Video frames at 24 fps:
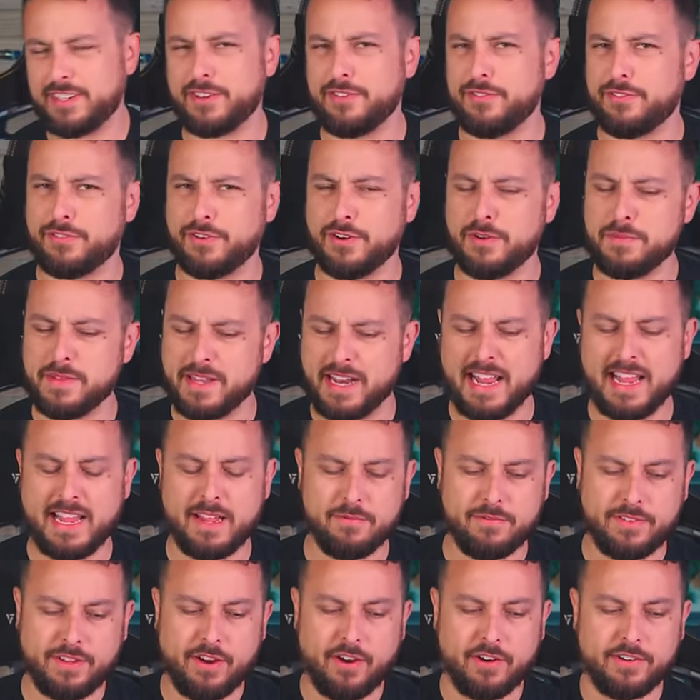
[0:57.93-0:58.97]
confirmed that
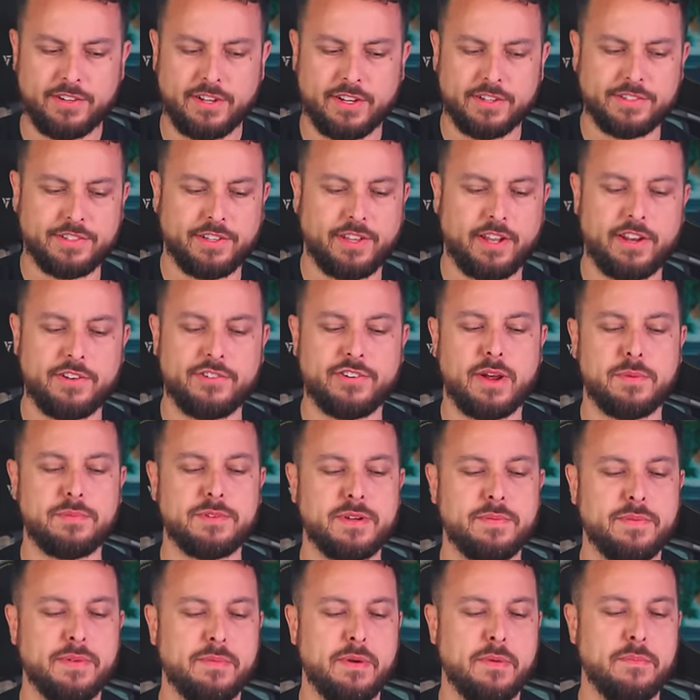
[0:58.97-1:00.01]
AMVR does a lot of drop
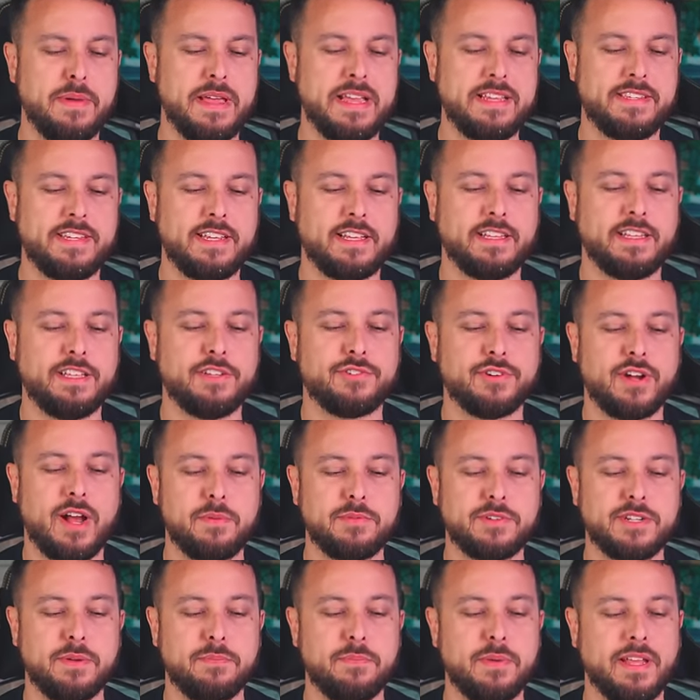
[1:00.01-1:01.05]
shipping, but basically drop
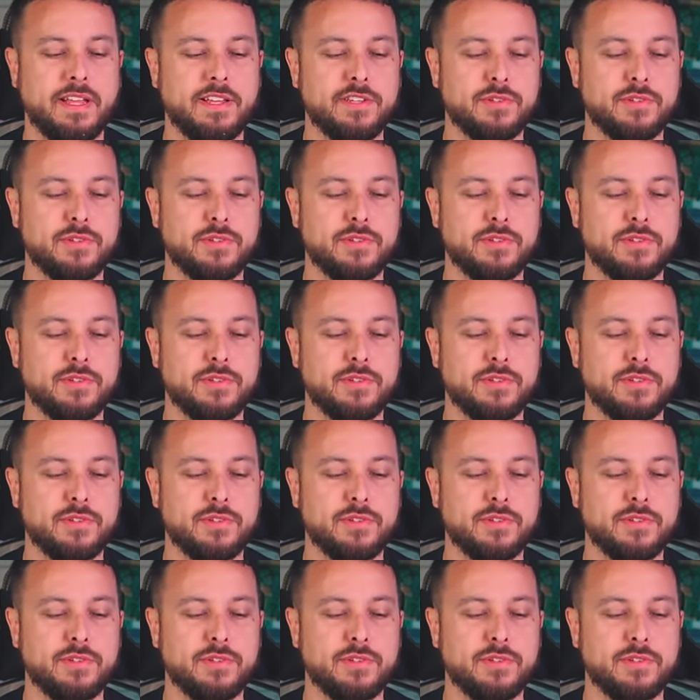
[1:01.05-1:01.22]
shipping